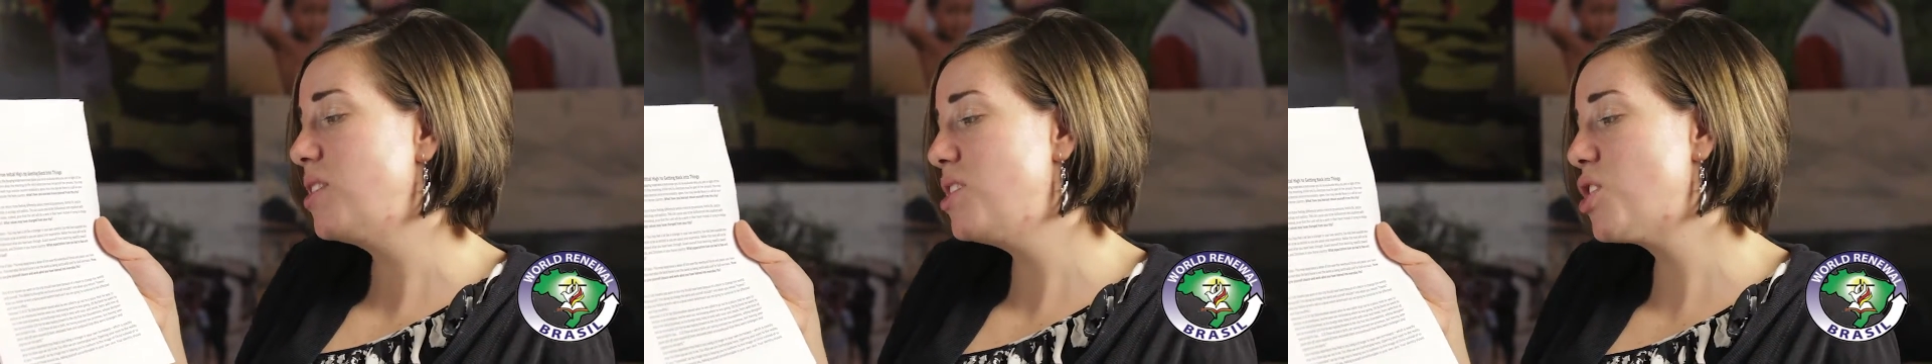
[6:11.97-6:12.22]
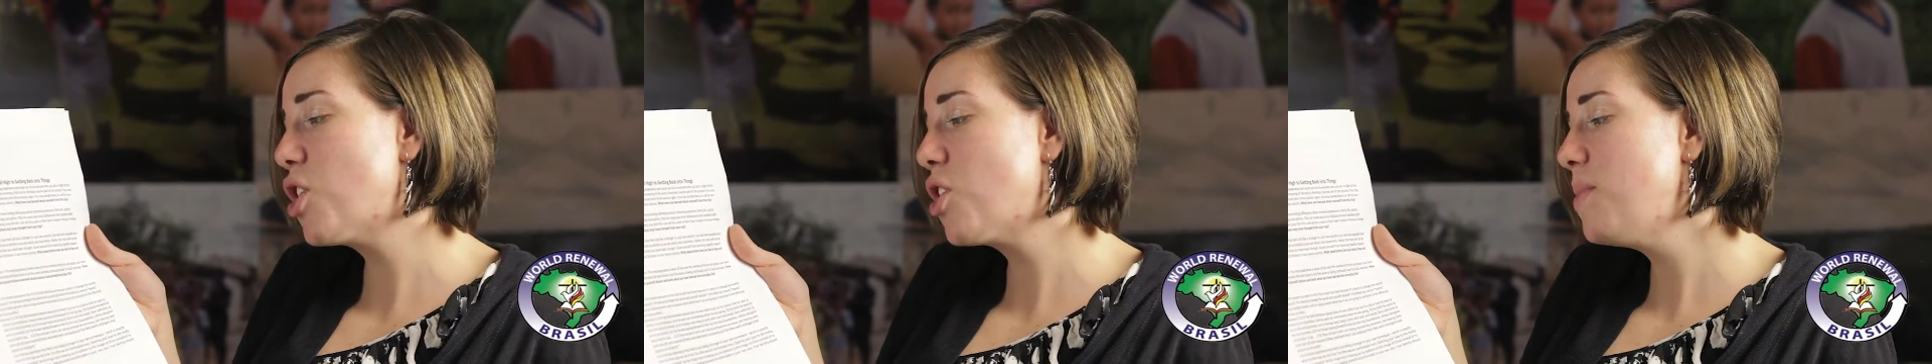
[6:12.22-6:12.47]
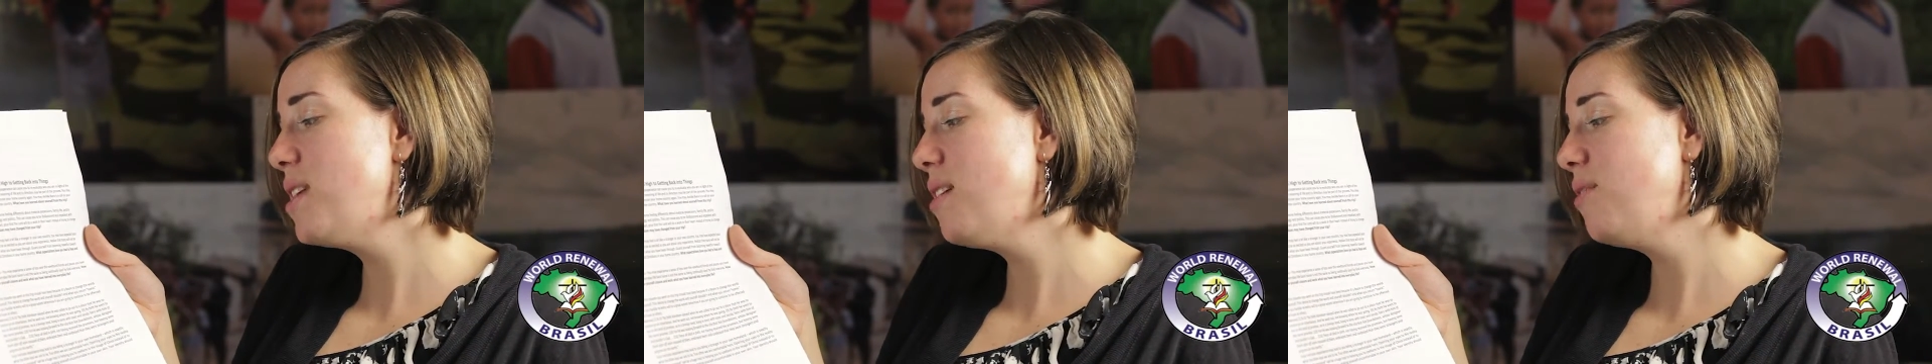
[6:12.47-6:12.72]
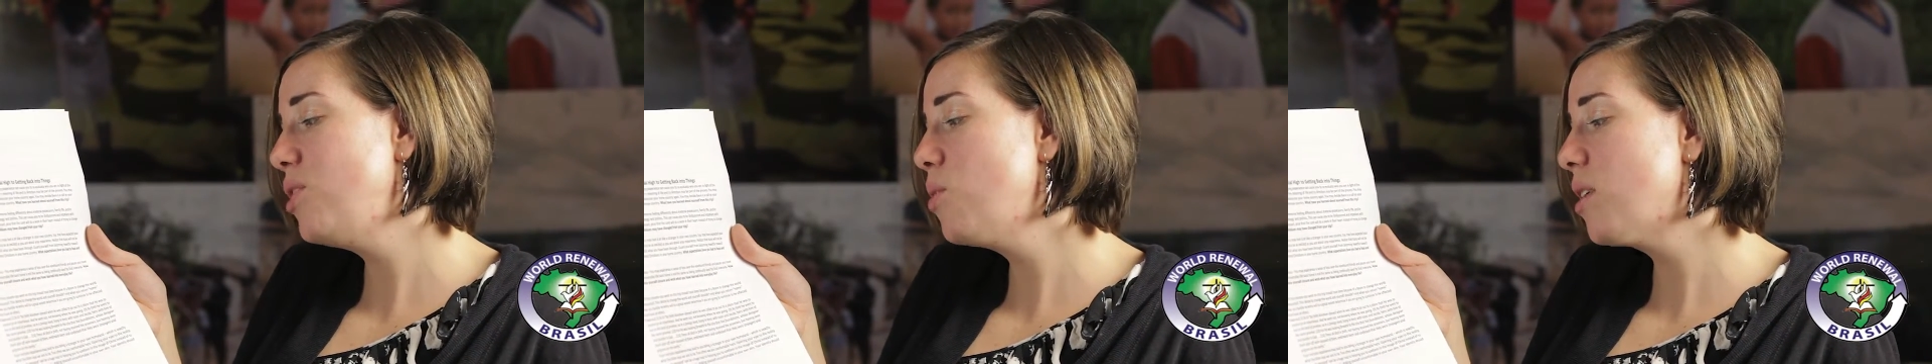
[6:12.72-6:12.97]
determine
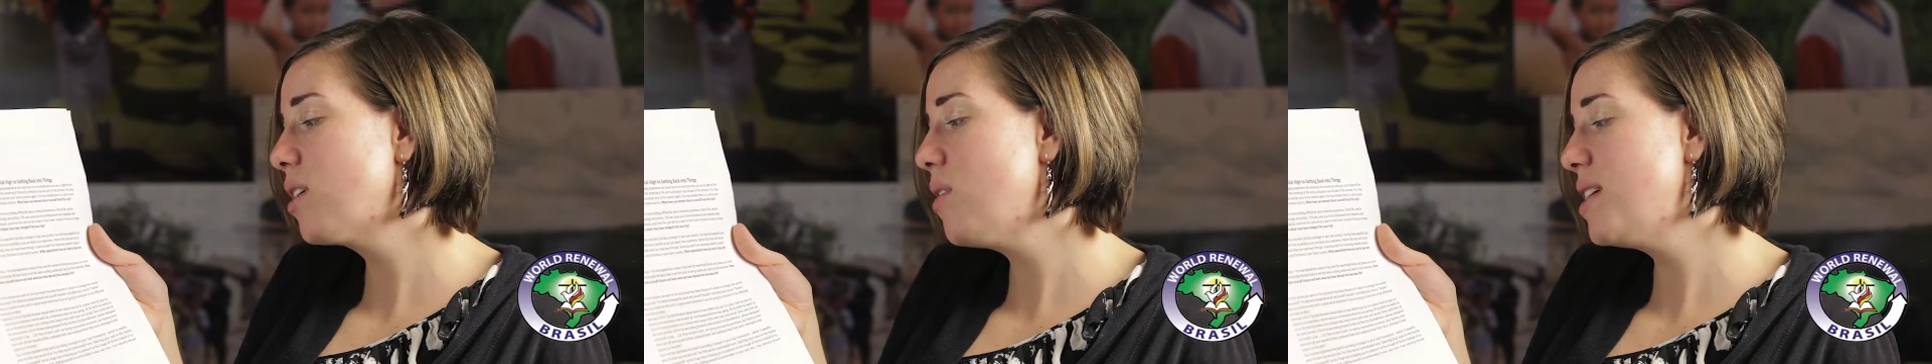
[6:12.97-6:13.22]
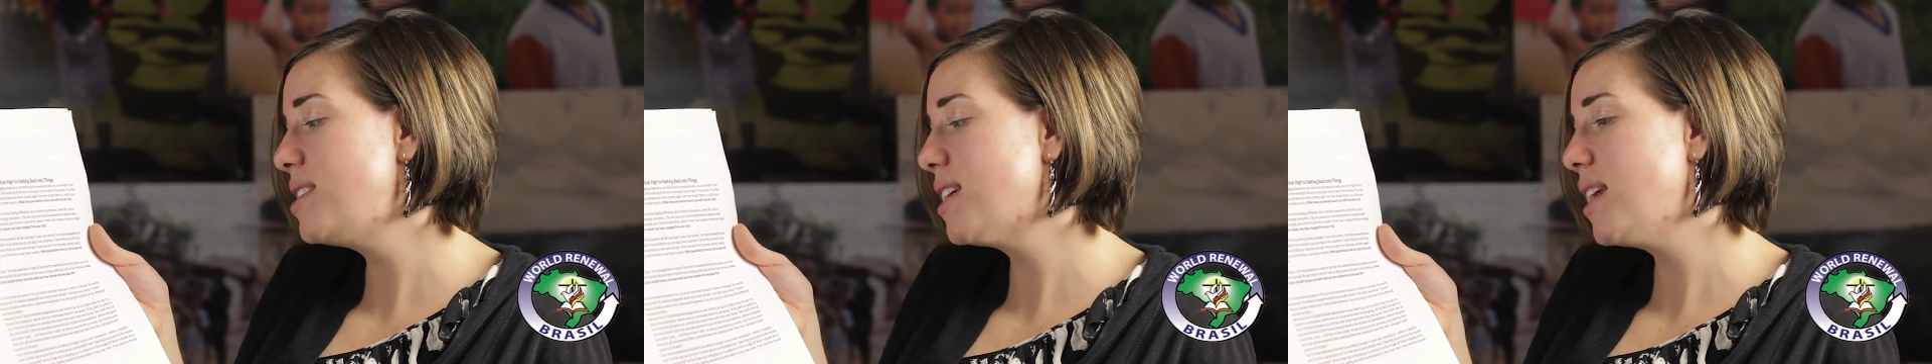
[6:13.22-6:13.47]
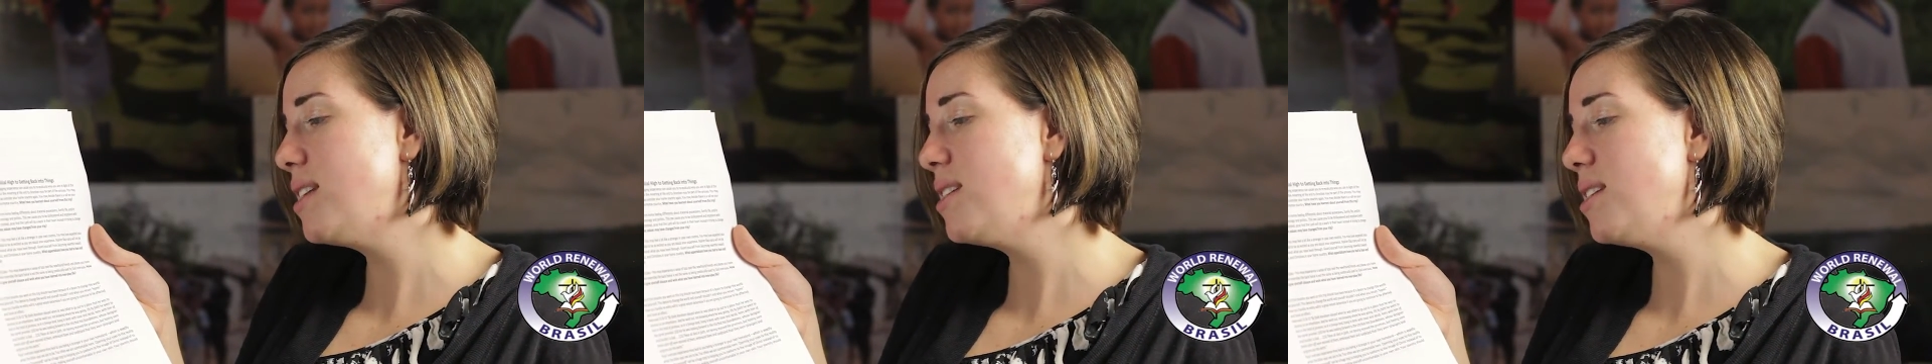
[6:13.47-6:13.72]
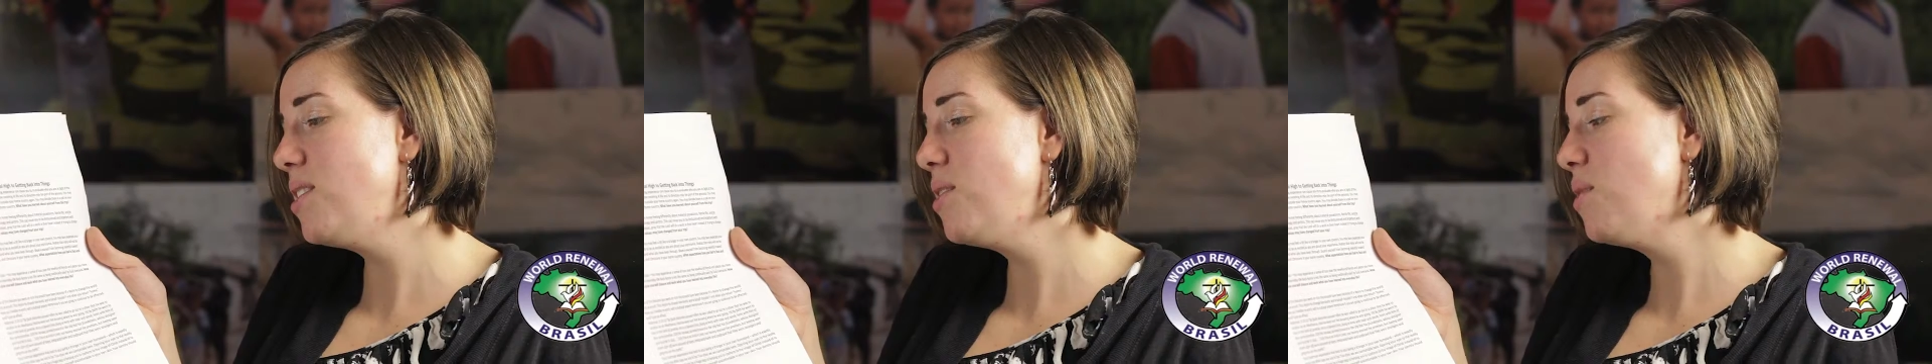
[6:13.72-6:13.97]
if you are going to
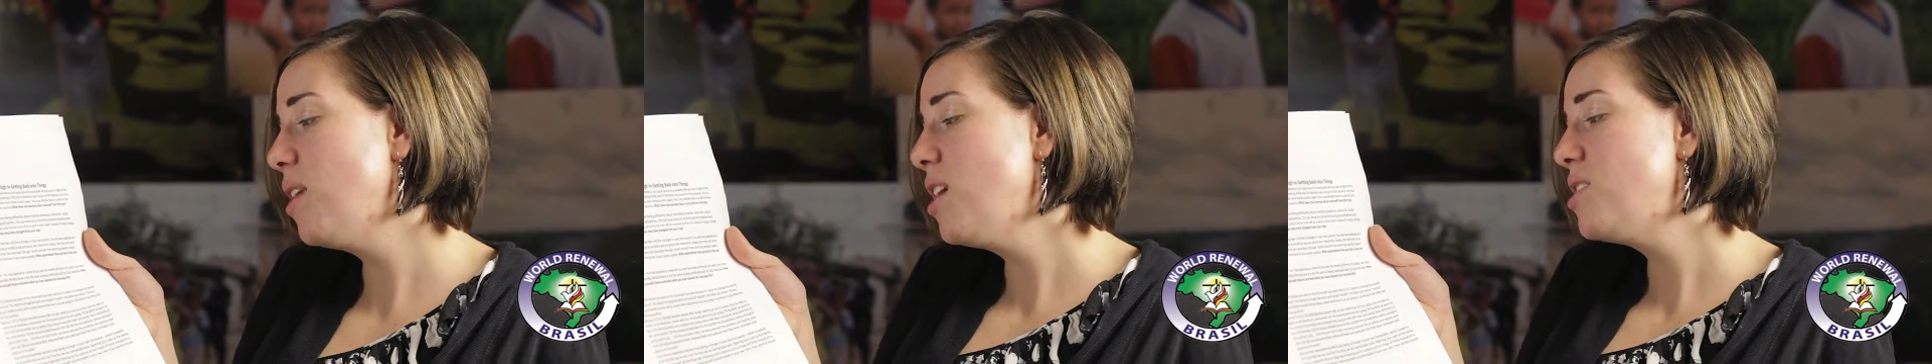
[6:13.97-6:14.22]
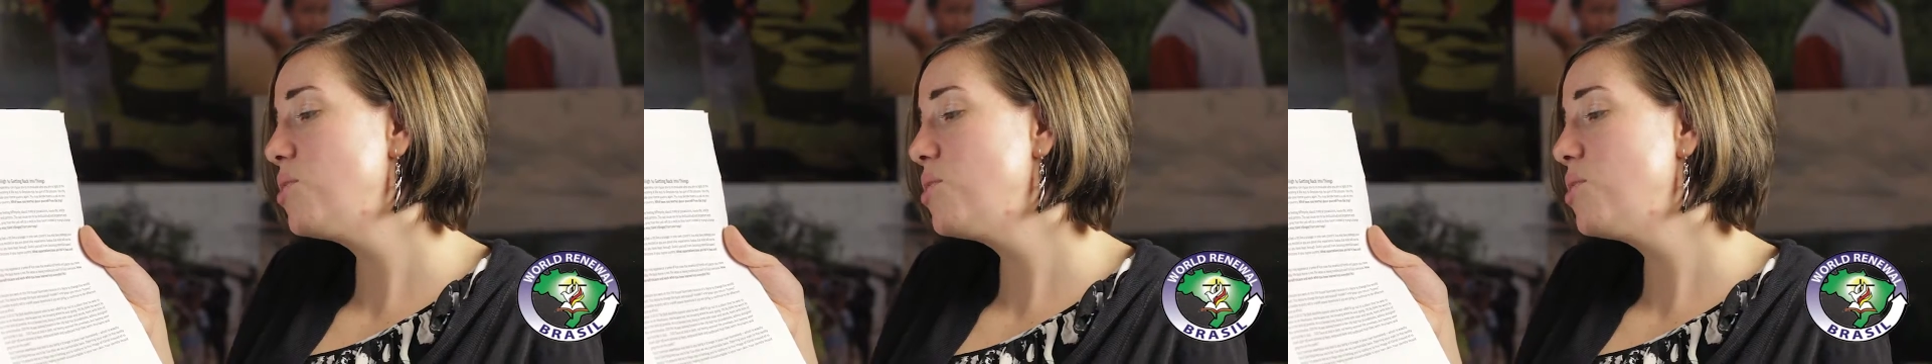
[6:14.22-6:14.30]
continue